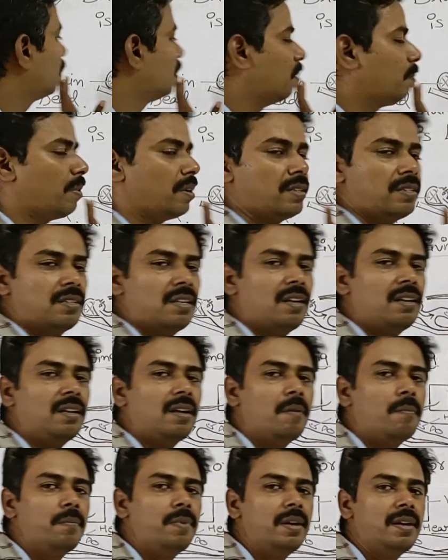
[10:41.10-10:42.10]
the
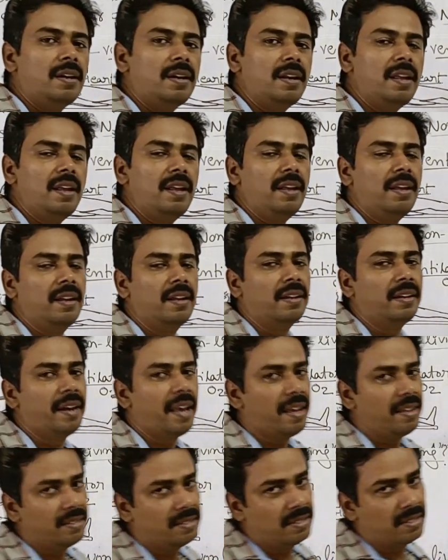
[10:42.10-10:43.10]
person completely
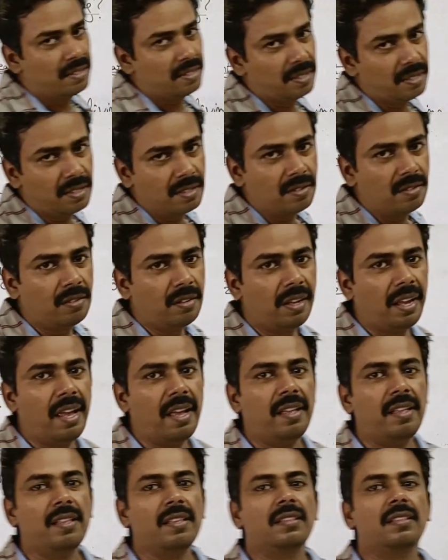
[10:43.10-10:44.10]
dies.
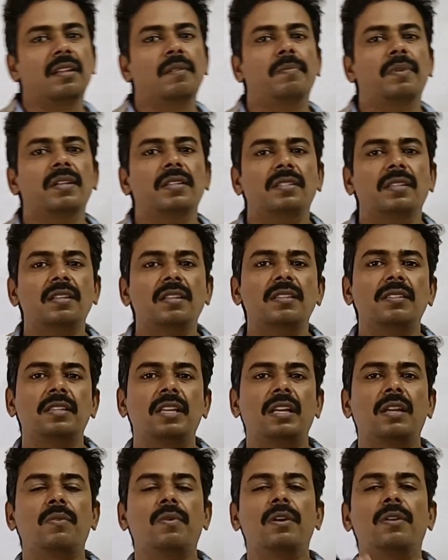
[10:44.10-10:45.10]
Okay. The person
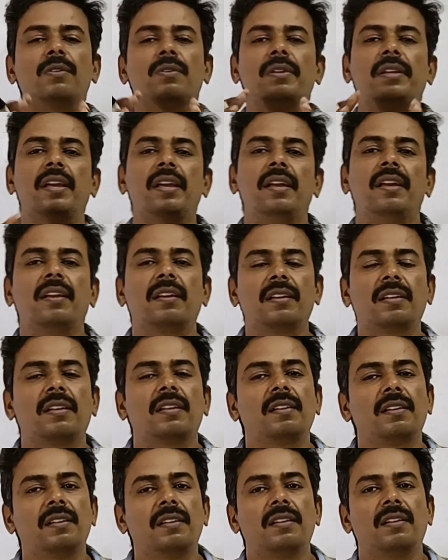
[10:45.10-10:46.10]
is equal to a
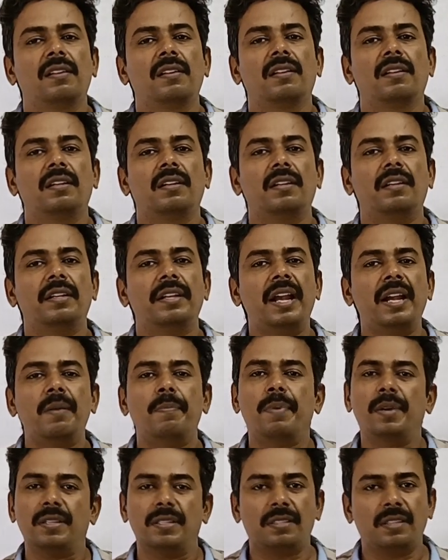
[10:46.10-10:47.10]

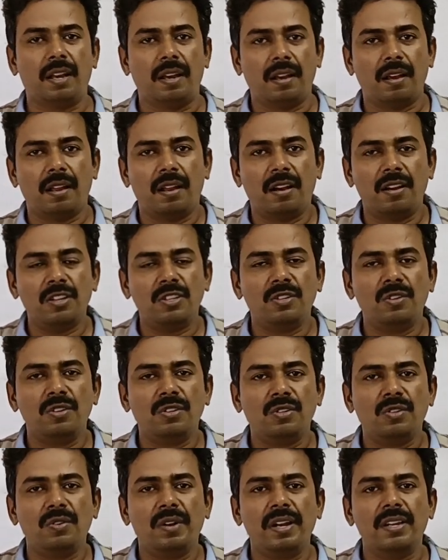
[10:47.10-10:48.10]
dead person.
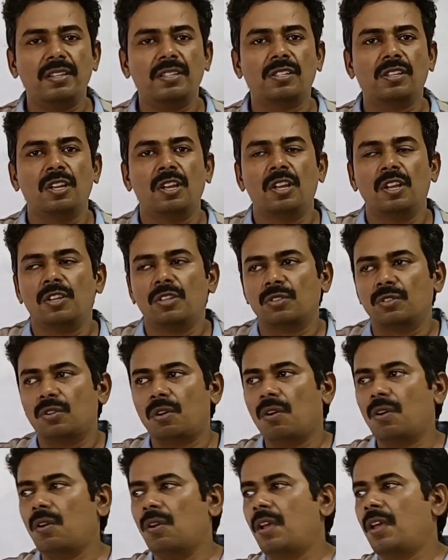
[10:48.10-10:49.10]
Understood, students?
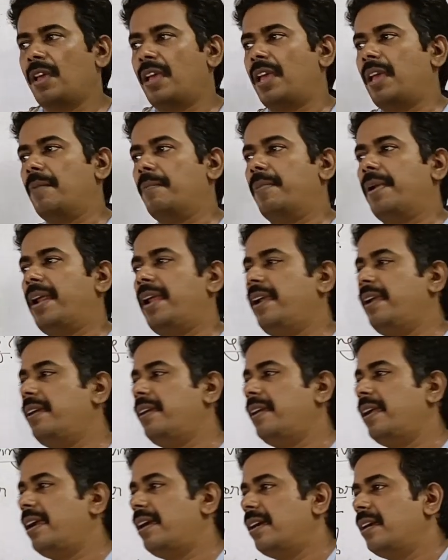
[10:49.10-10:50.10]
So a
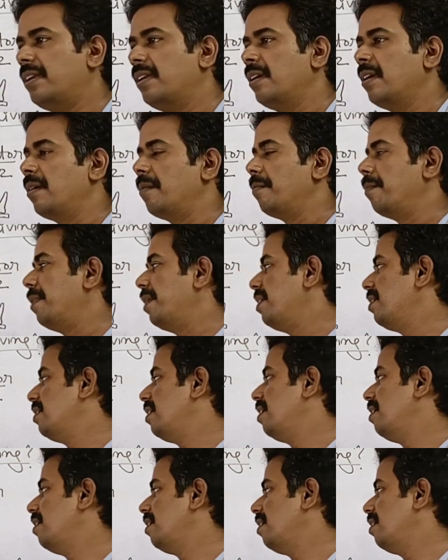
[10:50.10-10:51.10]
brain dead
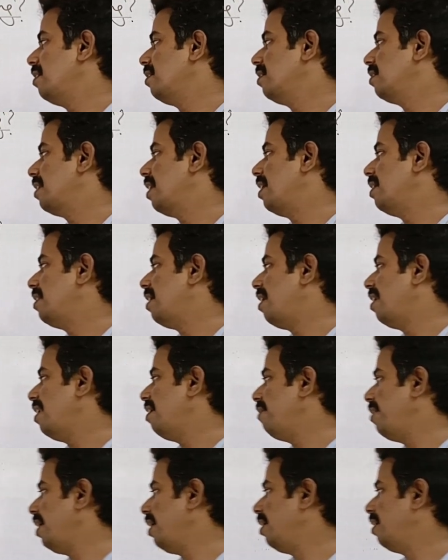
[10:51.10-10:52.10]
patient is neither
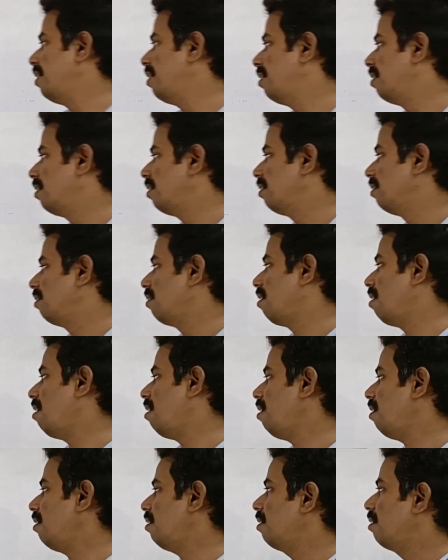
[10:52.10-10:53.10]
living
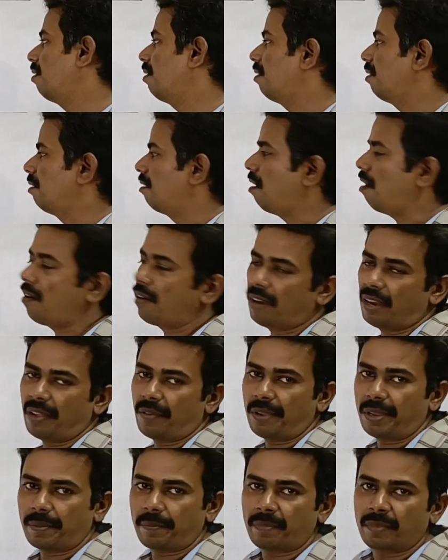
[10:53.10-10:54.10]
nor
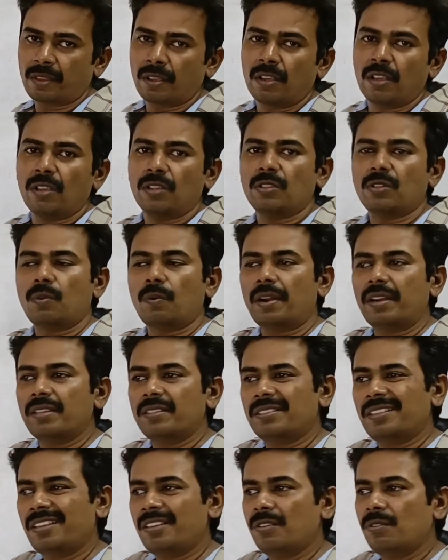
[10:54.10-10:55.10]
non-living. So what
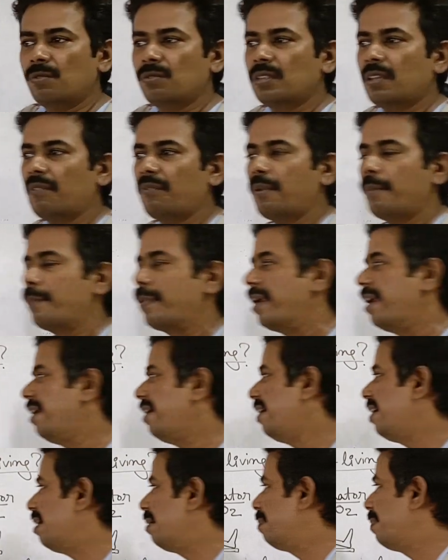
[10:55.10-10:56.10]
is the use of a
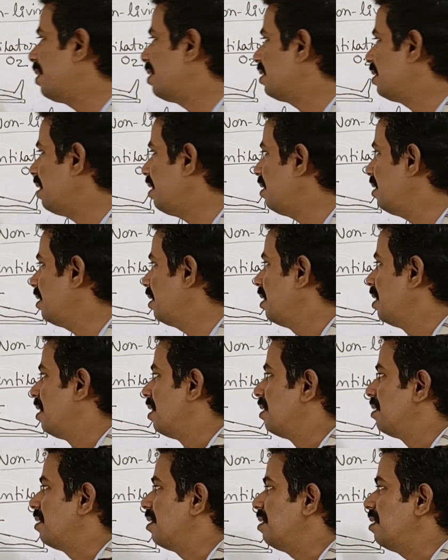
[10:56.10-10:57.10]
brain dead patient?
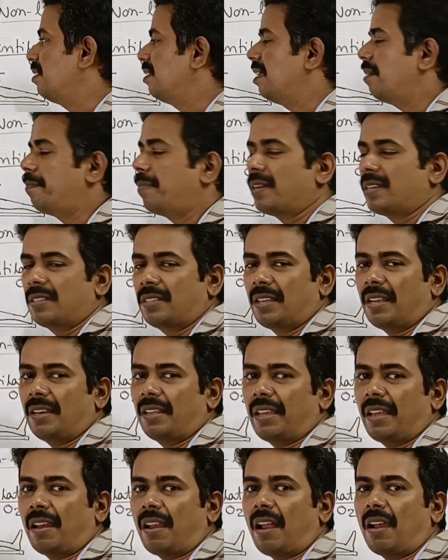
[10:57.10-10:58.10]
Since the
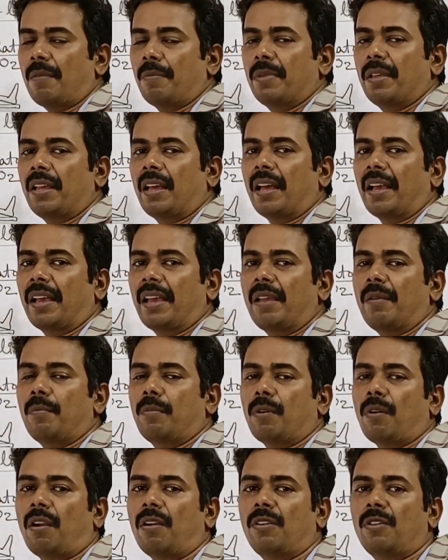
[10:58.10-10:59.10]
person cannot be
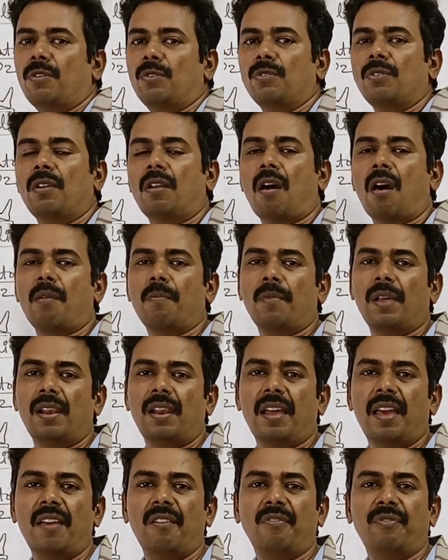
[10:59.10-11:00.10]
again brought to the
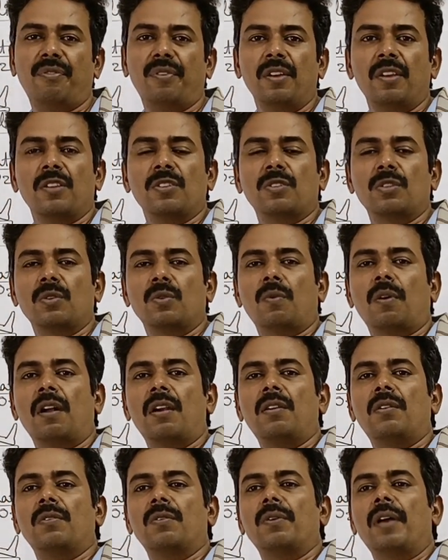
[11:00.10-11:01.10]
normal life, so
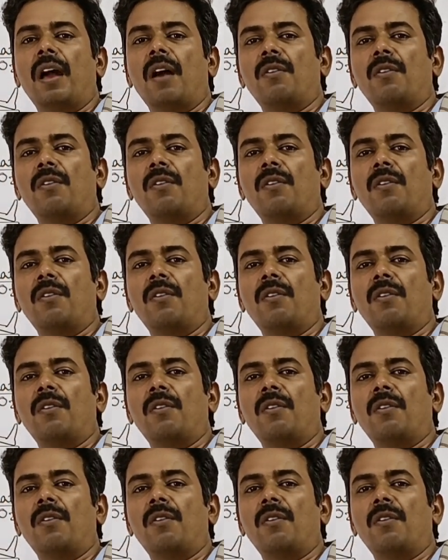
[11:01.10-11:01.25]
what we